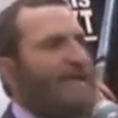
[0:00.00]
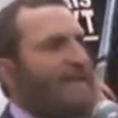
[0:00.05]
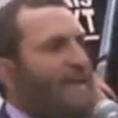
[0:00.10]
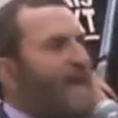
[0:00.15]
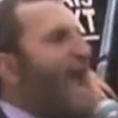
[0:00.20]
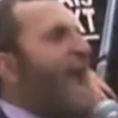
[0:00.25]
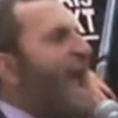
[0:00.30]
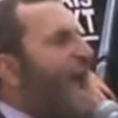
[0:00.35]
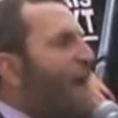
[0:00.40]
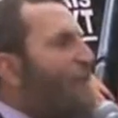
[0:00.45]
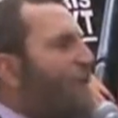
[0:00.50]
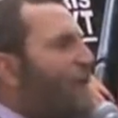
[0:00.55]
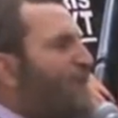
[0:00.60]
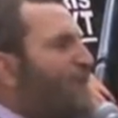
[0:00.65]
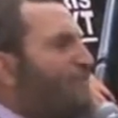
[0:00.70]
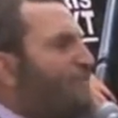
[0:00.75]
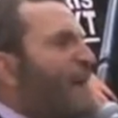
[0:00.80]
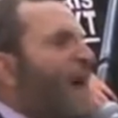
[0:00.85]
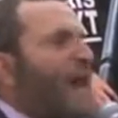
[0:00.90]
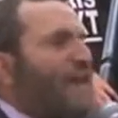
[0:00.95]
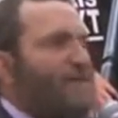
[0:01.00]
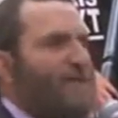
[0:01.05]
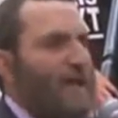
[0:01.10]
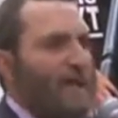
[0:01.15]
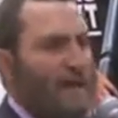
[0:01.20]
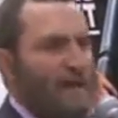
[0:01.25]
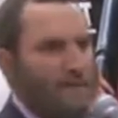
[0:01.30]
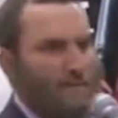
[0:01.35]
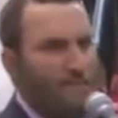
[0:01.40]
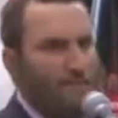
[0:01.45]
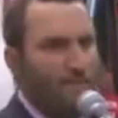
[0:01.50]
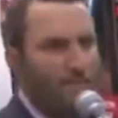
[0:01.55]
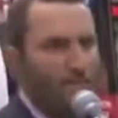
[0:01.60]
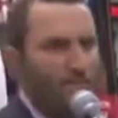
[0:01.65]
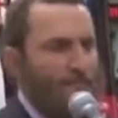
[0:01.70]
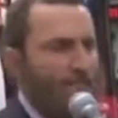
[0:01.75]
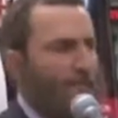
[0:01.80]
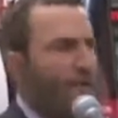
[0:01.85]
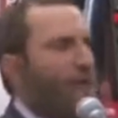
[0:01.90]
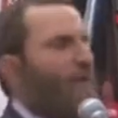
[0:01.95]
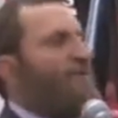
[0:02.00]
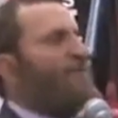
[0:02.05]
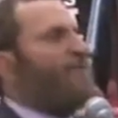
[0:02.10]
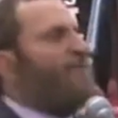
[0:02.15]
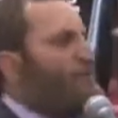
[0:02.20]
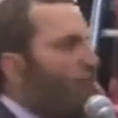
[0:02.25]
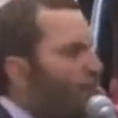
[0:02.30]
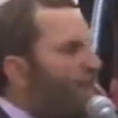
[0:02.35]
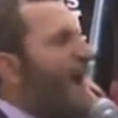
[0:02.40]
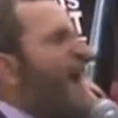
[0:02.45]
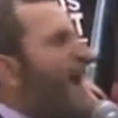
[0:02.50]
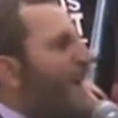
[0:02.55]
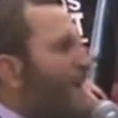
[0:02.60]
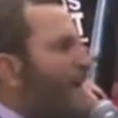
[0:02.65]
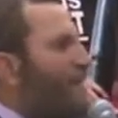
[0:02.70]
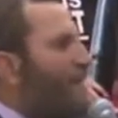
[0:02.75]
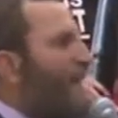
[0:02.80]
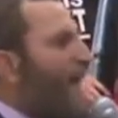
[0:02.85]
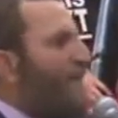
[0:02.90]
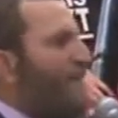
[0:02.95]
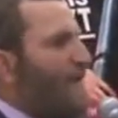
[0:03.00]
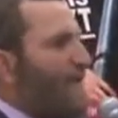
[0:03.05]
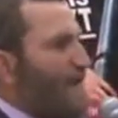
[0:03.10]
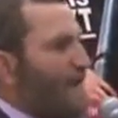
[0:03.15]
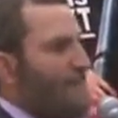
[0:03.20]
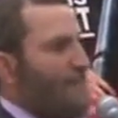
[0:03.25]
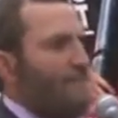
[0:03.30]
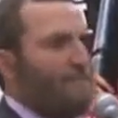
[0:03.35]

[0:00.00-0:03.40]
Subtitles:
gay respecting, freedom loving,